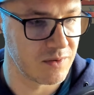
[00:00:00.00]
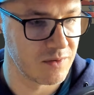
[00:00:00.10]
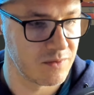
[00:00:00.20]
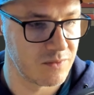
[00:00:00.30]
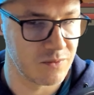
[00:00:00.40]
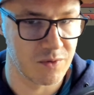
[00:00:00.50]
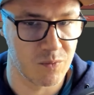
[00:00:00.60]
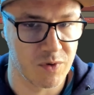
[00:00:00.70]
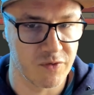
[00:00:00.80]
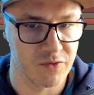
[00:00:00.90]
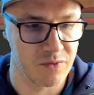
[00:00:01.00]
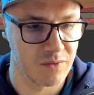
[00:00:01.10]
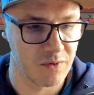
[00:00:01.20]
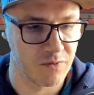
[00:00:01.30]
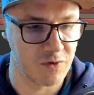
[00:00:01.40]
to the ones
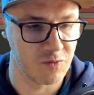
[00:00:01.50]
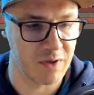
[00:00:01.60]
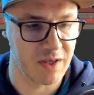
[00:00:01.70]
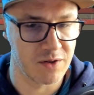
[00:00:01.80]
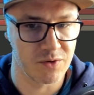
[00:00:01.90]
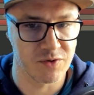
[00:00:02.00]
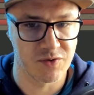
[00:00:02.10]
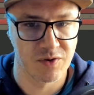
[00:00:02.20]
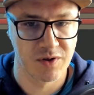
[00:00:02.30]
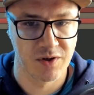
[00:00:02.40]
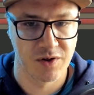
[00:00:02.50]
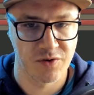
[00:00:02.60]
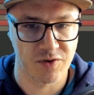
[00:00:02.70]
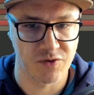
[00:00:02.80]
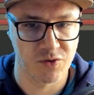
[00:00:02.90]
of the splatters,
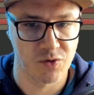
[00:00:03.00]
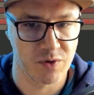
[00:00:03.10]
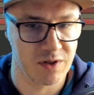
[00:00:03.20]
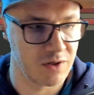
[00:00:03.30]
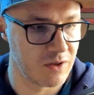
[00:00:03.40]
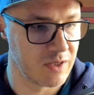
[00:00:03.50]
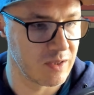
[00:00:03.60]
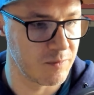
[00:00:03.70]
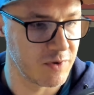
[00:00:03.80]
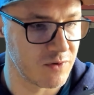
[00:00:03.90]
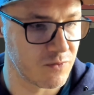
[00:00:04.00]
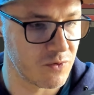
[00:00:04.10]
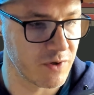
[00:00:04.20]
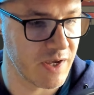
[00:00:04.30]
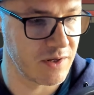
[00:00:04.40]
just to create a little bit of an
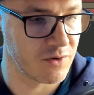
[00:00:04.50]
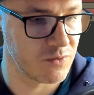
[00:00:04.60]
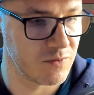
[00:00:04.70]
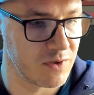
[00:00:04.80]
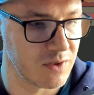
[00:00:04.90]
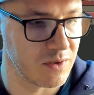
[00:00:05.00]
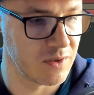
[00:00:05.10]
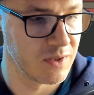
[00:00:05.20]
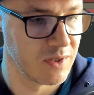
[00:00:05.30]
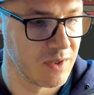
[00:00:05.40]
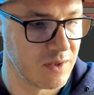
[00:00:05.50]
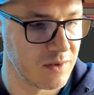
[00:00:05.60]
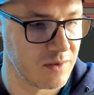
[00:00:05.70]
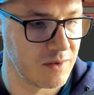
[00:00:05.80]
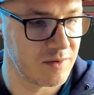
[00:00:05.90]
organic reveal.
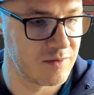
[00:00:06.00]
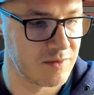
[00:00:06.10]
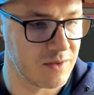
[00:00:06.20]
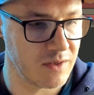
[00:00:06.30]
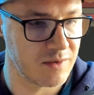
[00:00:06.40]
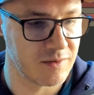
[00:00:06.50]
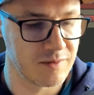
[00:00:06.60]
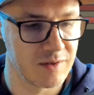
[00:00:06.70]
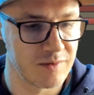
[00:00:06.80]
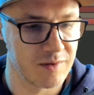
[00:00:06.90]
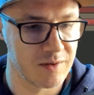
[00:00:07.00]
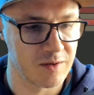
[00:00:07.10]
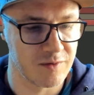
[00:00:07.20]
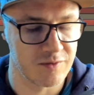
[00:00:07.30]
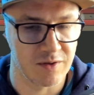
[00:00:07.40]
It's not that detailed.
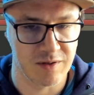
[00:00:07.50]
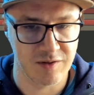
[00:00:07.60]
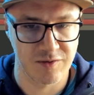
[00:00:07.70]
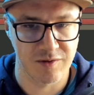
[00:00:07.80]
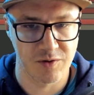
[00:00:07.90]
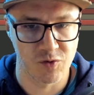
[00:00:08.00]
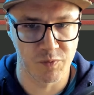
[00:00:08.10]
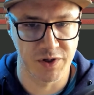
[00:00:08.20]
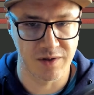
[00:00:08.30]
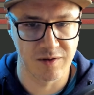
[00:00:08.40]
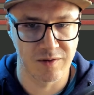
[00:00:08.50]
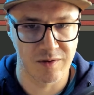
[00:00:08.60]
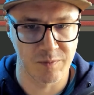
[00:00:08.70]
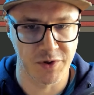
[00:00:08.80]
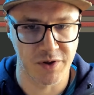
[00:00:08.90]
It's not necessary to be that
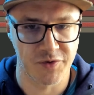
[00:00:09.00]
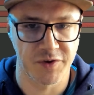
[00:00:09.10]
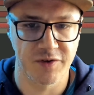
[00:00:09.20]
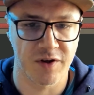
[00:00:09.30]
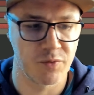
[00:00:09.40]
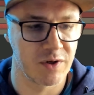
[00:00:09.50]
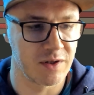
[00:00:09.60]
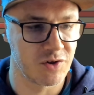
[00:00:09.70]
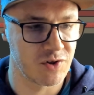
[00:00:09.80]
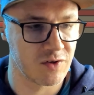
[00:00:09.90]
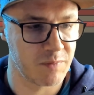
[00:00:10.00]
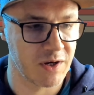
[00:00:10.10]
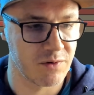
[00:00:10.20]
detailed because these are really just background